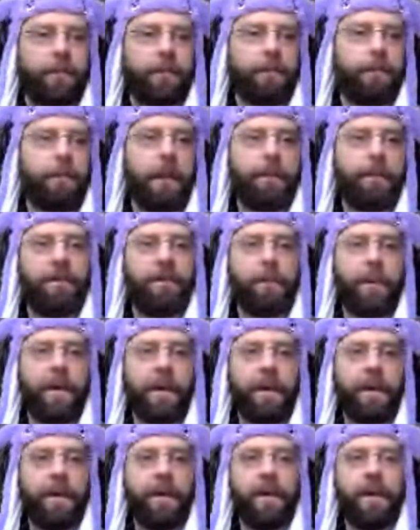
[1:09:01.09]
maybe
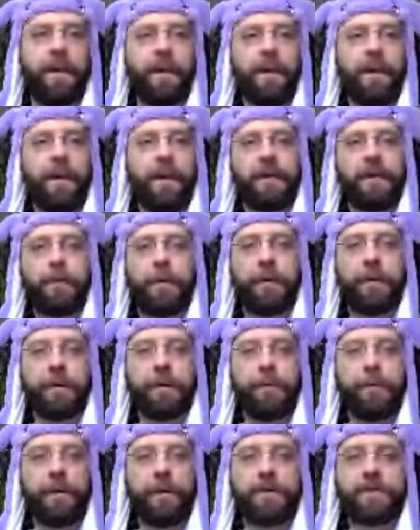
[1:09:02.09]
spent a couple
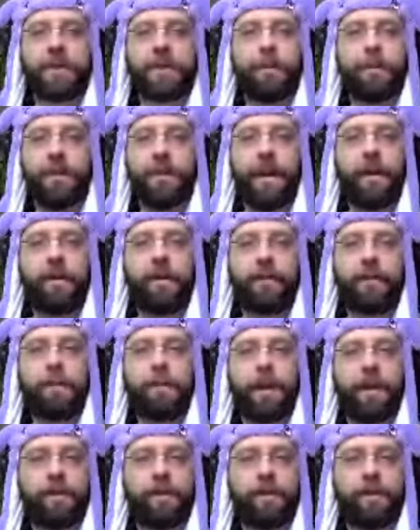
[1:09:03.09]
$100, couple $1,000,